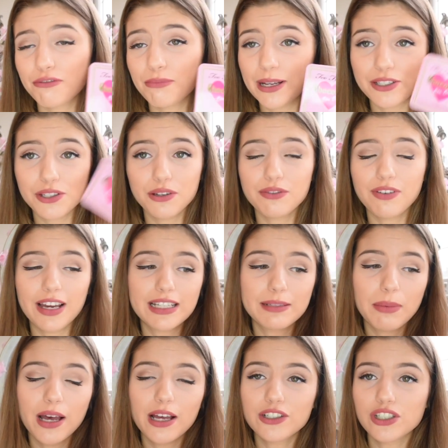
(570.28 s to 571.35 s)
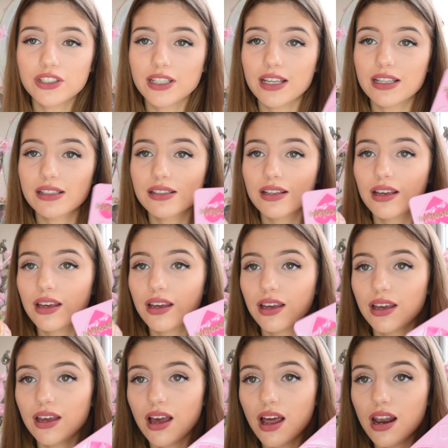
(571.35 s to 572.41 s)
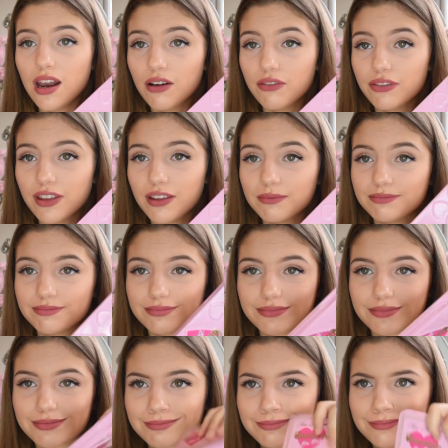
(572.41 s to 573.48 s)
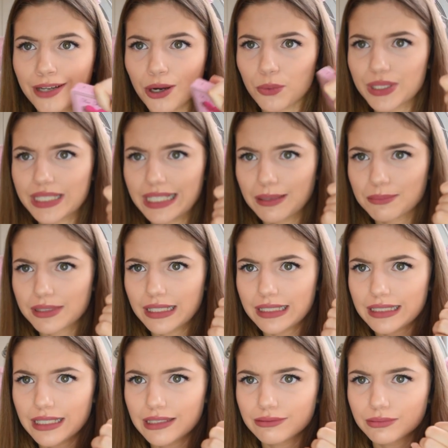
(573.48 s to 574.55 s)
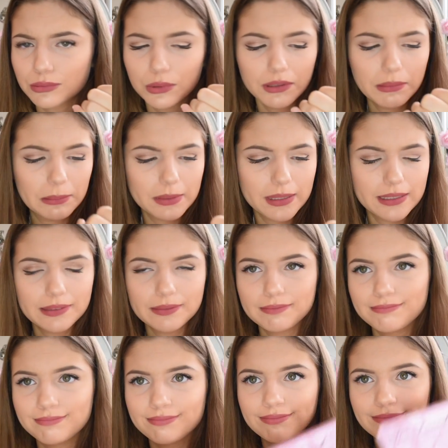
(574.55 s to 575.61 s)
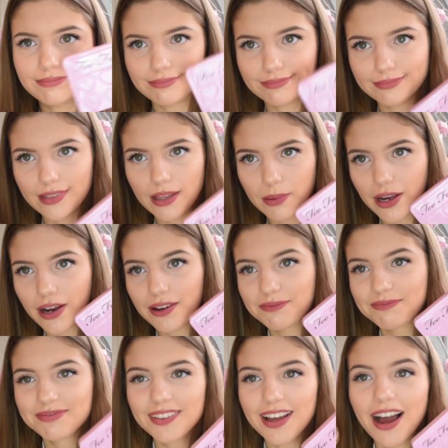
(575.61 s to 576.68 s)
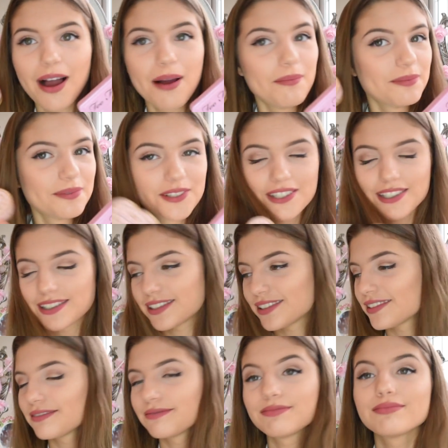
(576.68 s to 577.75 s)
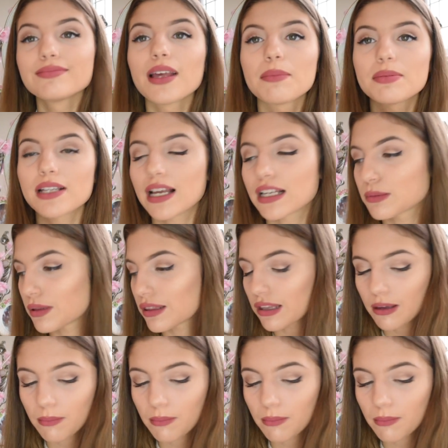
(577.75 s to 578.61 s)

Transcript: of my Too Faced purchases, love them. Holding it upside down, whoops. Okay. I'm just obsessed with